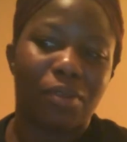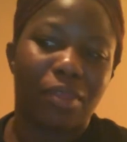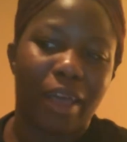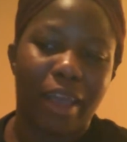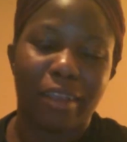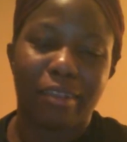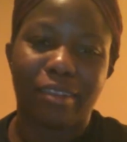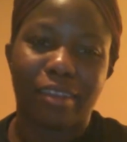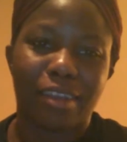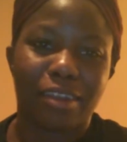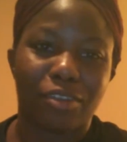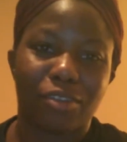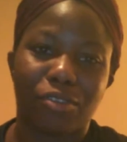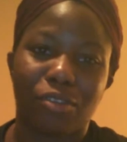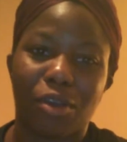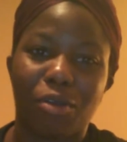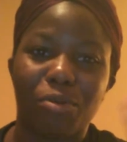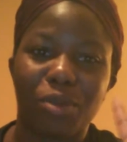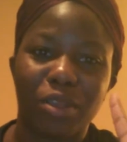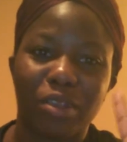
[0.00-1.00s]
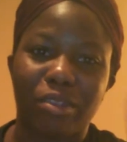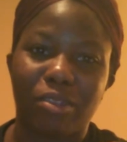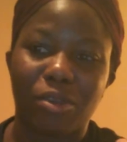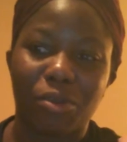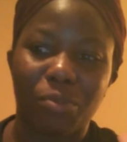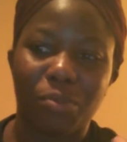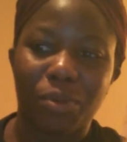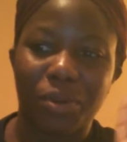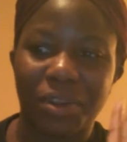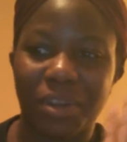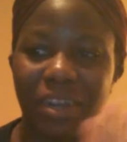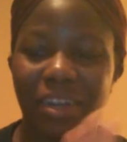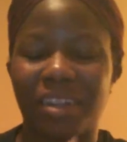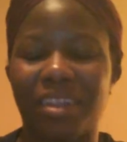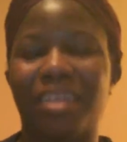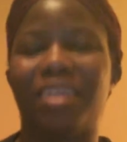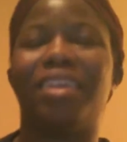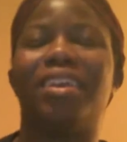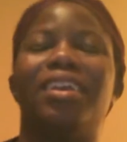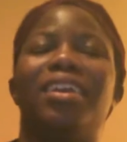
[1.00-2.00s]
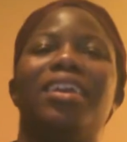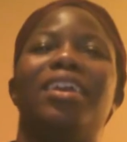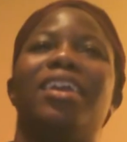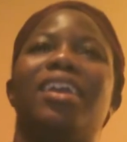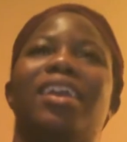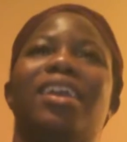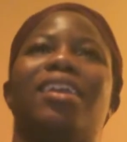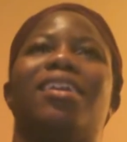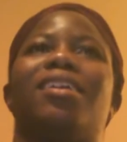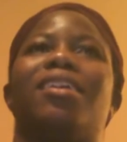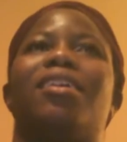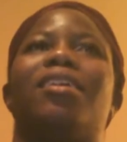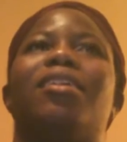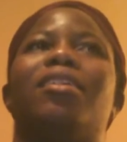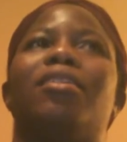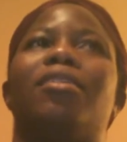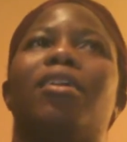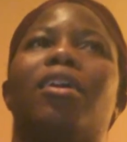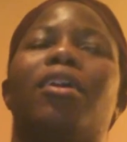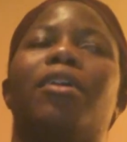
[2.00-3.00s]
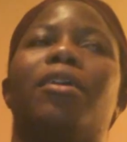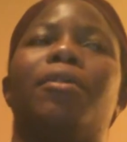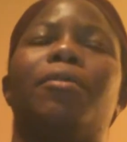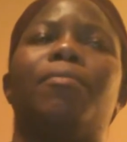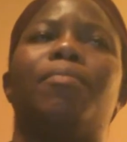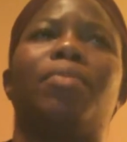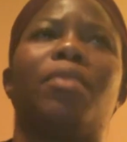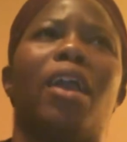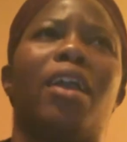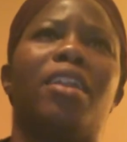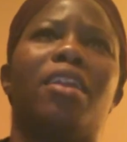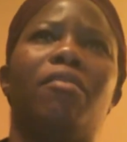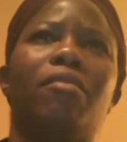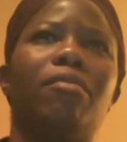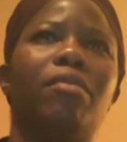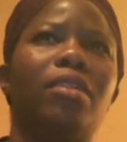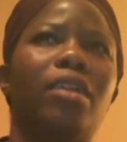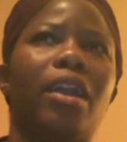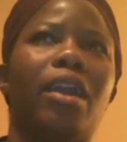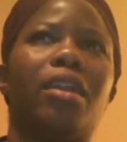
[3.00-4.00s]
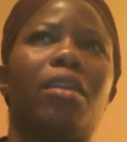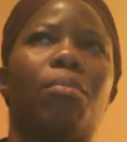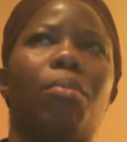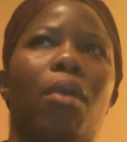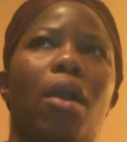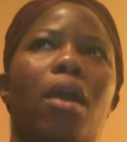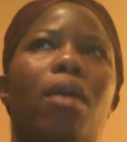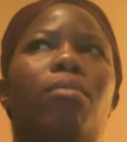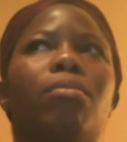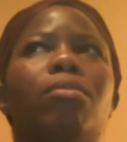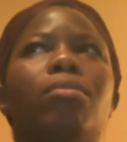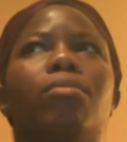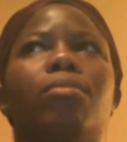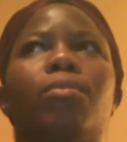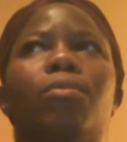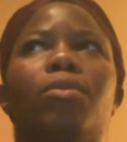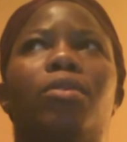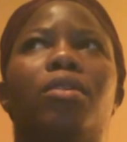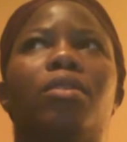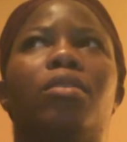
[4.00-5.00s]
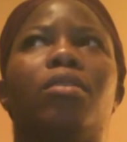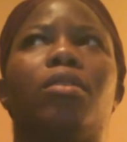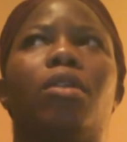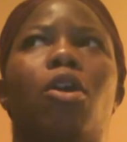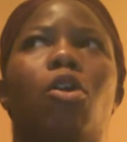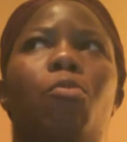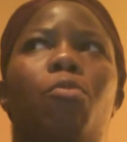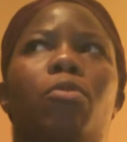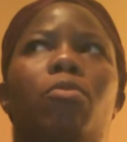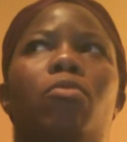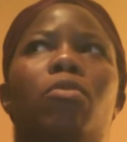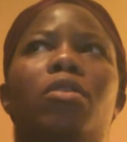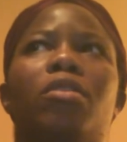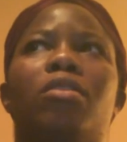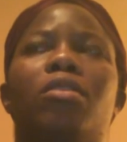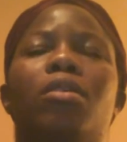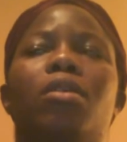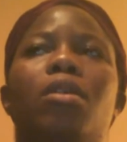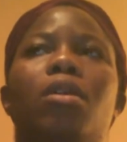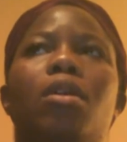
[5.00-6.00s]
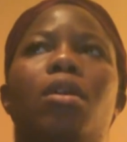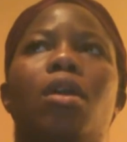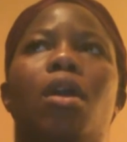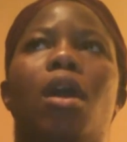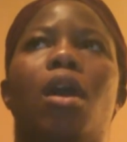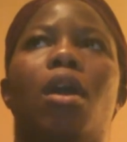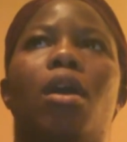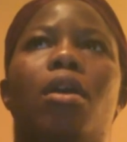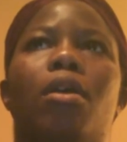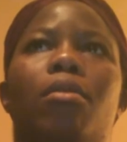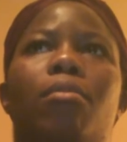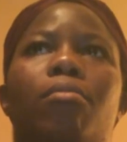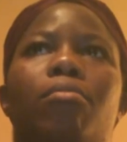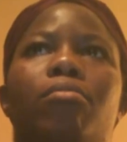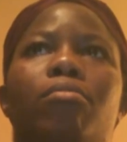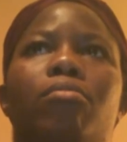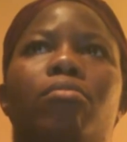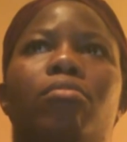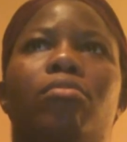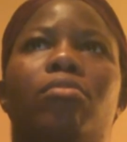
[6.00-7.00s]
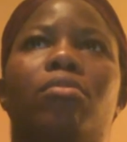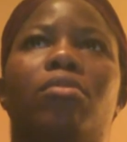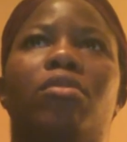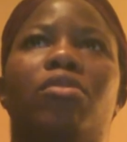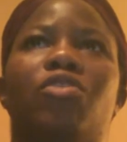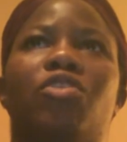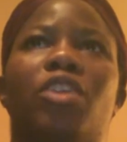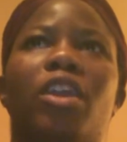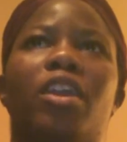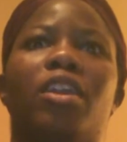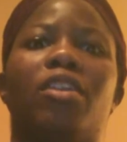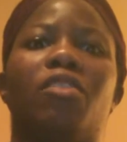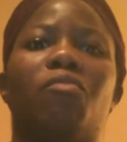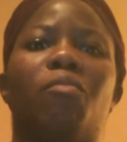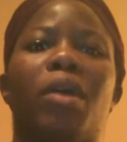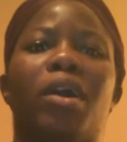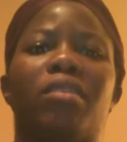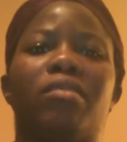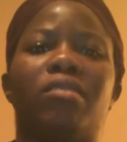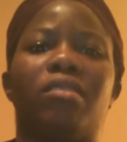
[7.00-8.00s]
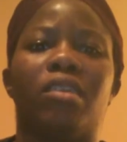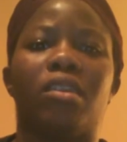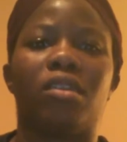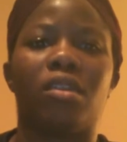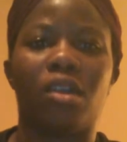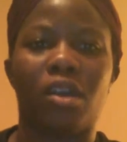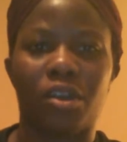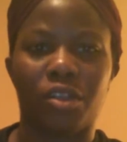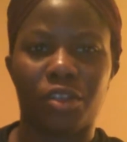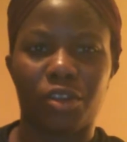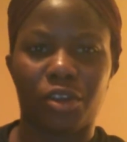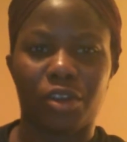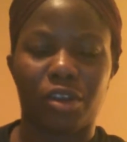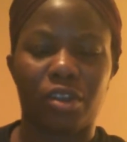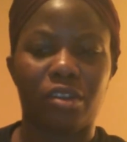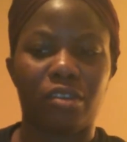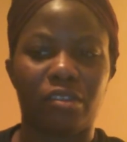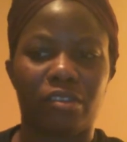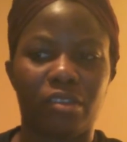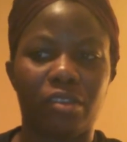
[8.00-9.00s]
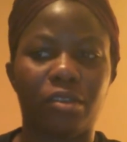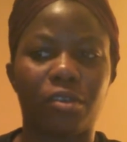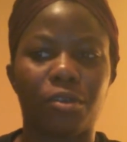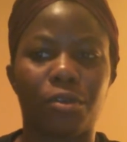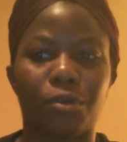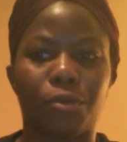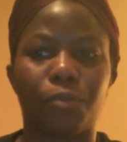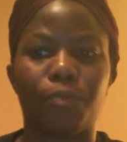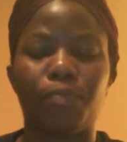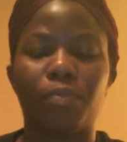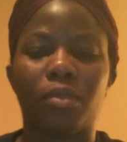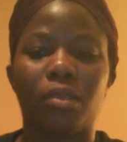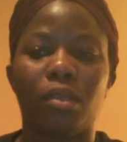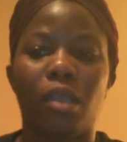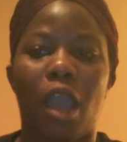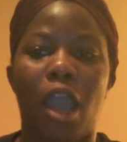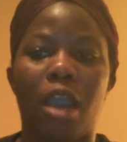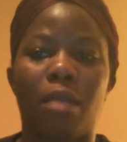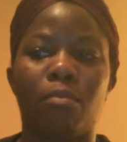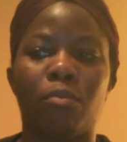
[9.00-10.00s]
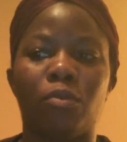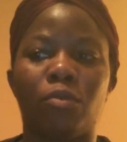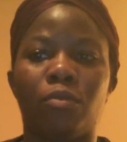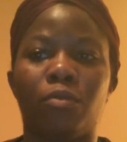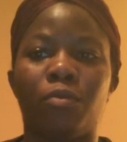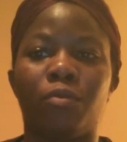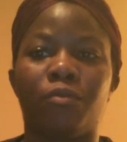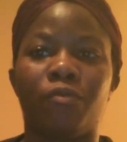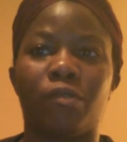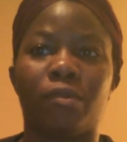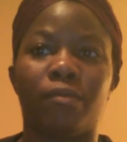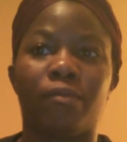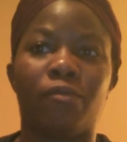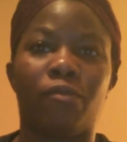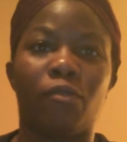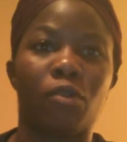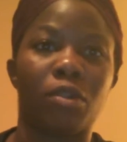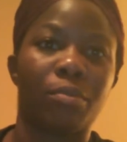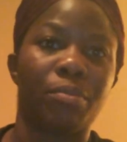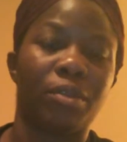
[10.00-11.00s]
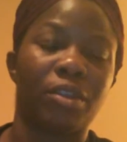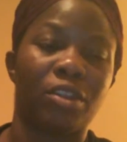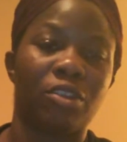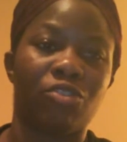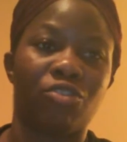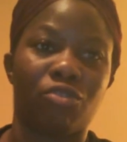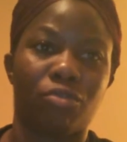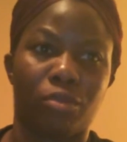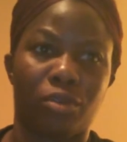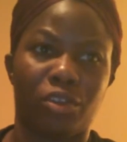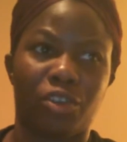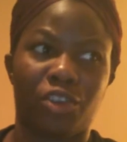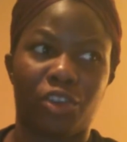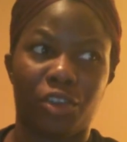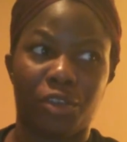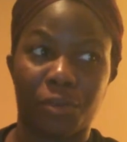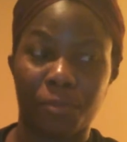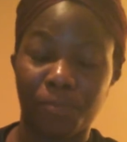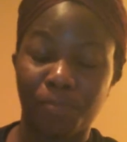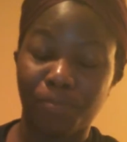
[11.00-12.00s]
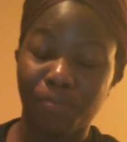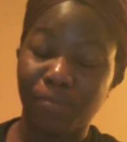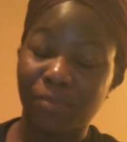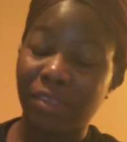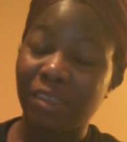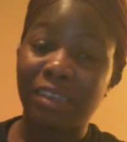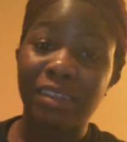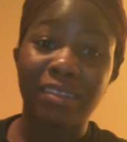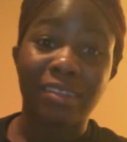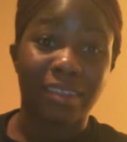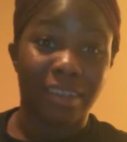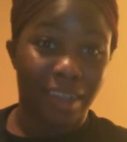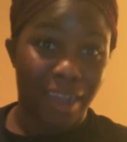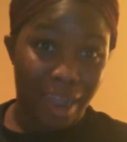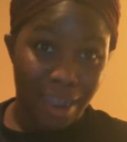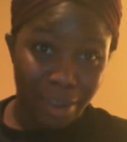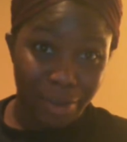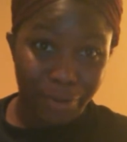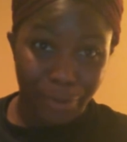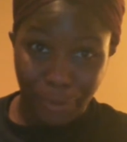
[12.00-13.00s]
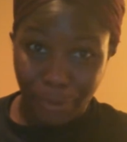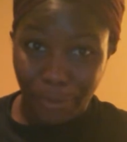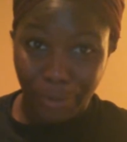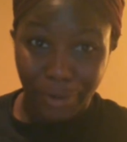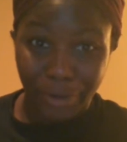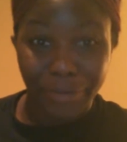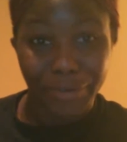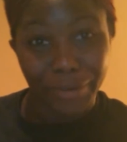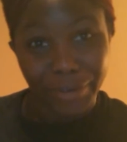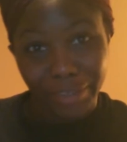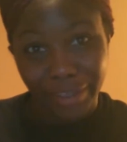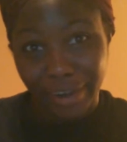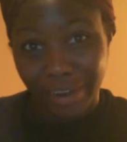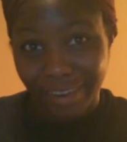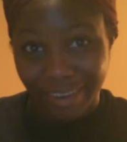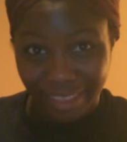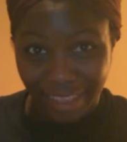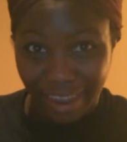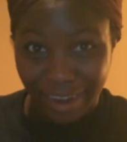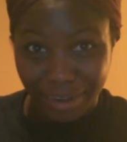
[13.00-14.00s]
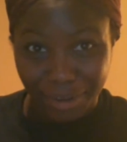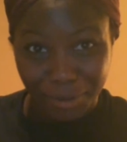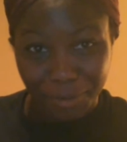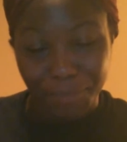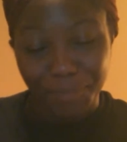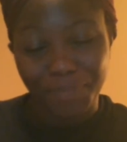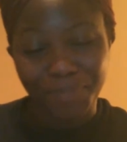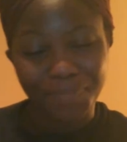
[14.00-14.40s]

Light skin is always so pretty. And I never really had a problem with coping with the shade of my skin color until I moved from Fort Benning, Georgia to Concord, North Carolina.